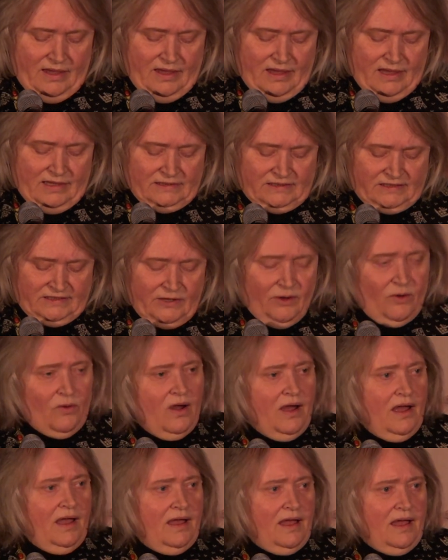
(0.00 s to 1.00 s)
So
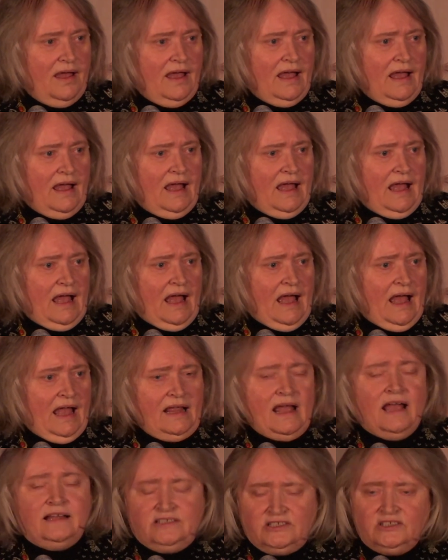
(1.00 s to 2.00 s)

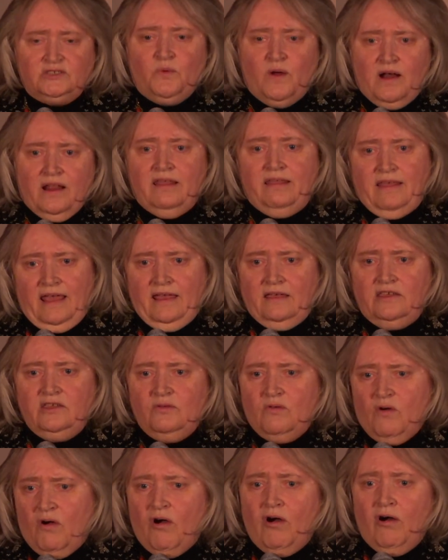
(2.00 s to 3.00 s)
I just want to thank
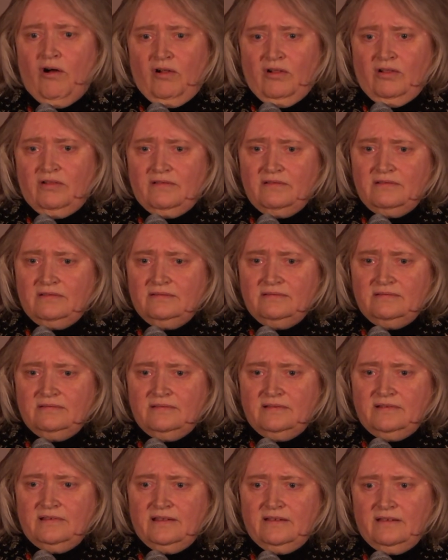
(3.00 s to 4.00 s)
you all
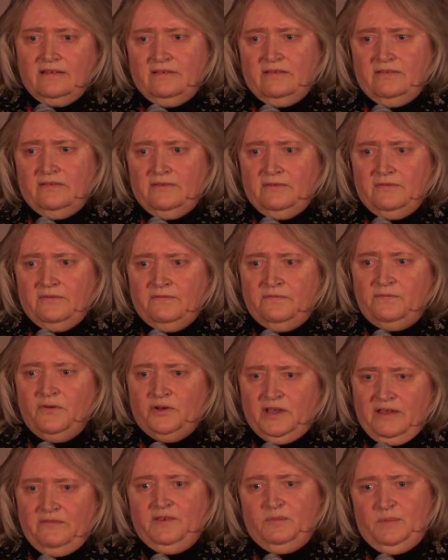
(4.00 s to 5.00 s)
for
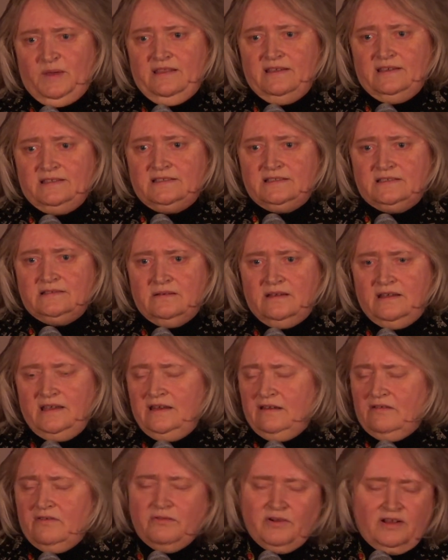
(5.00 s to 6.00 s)
giving me this
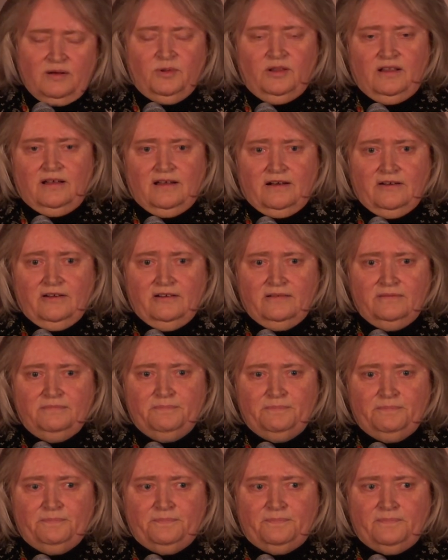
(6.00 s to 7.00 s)
incredible honor.
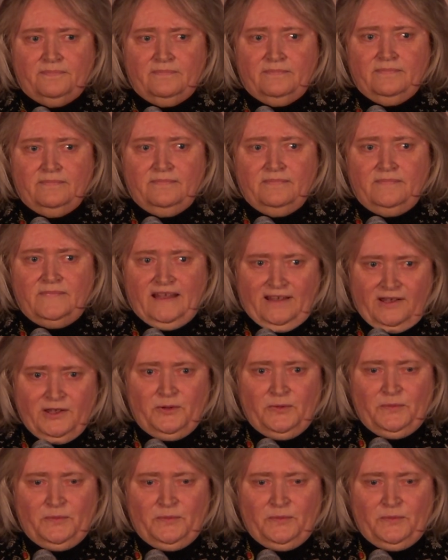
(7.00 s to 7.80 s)
Thank you.